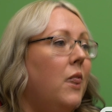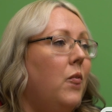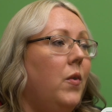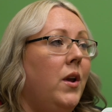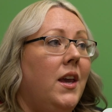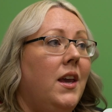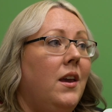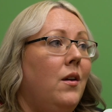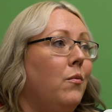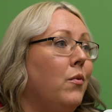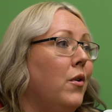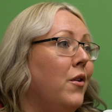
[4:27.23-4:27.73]

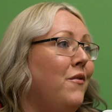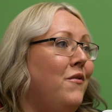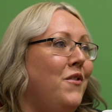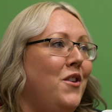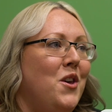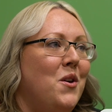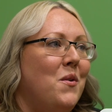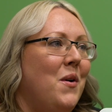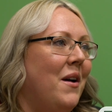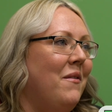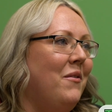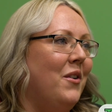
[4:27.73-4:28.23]
we
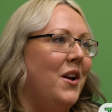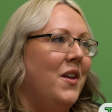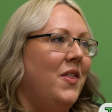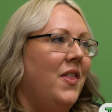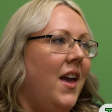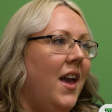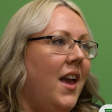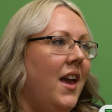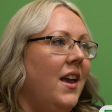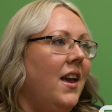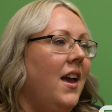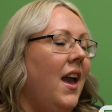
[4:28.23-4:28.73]
review
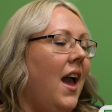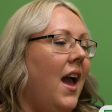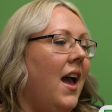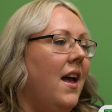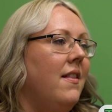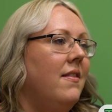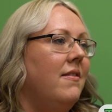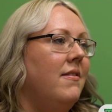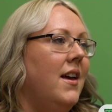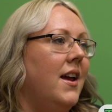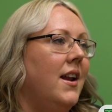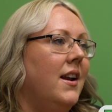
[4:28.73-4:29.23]
everything
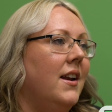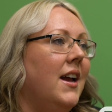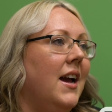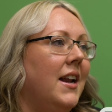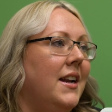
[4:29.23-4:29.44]
and then